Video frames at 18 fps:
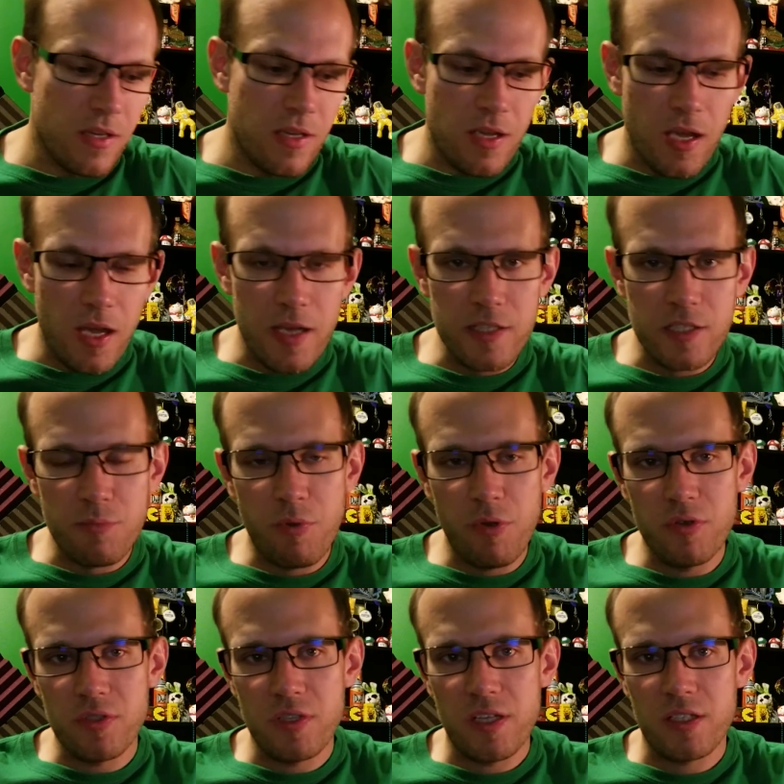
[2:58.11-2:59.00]
I
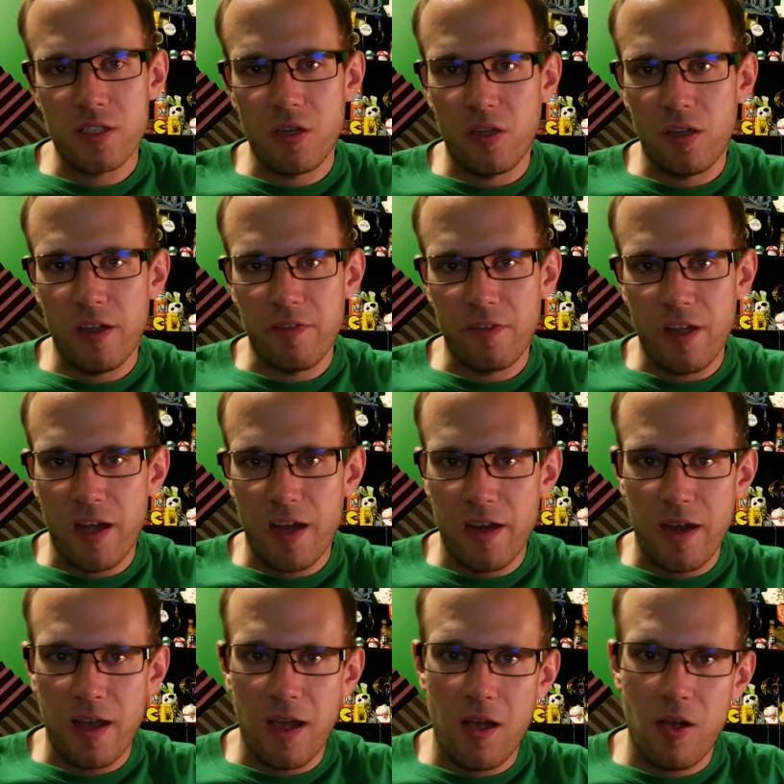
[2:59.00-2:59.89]
suppose that's all I've got
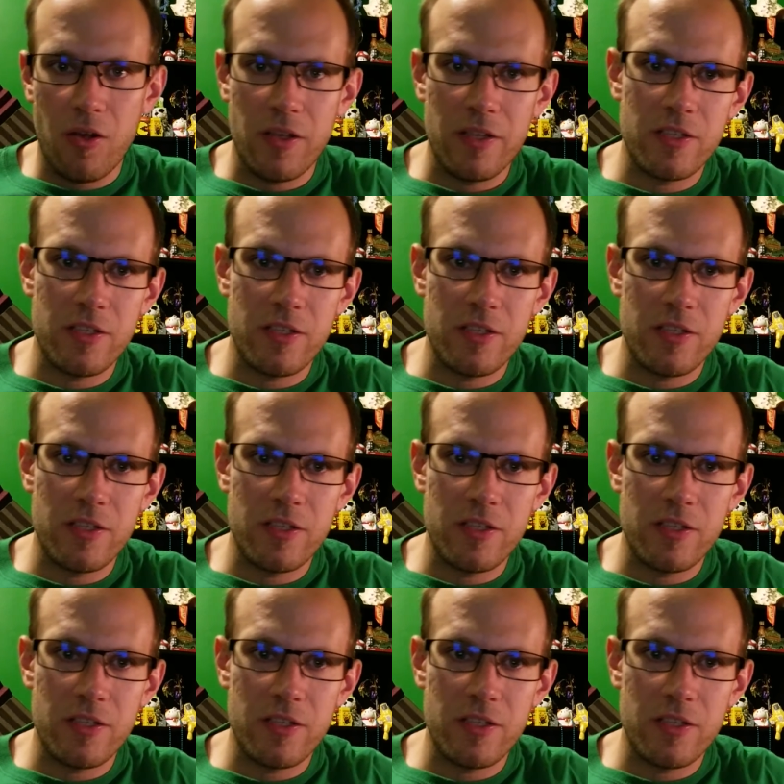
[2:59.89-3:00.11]
now.